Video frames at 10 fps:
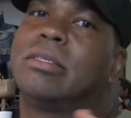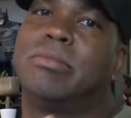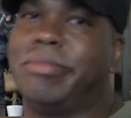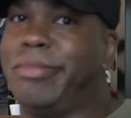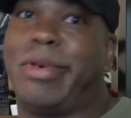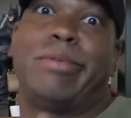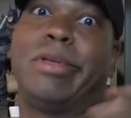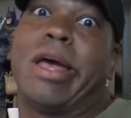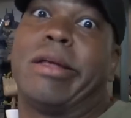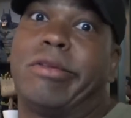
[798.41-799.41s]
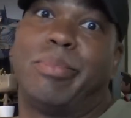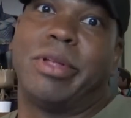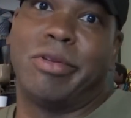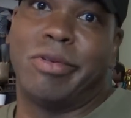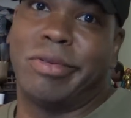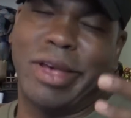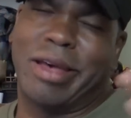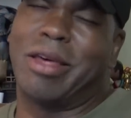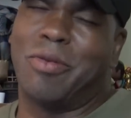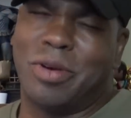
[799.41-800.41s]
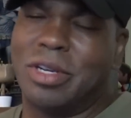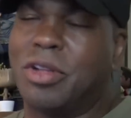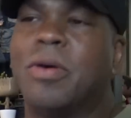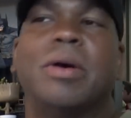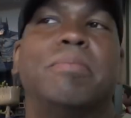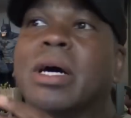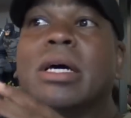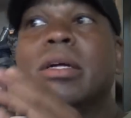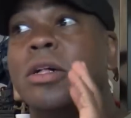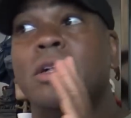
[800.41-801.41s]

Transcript: and maybe not depending on how they want to do it, but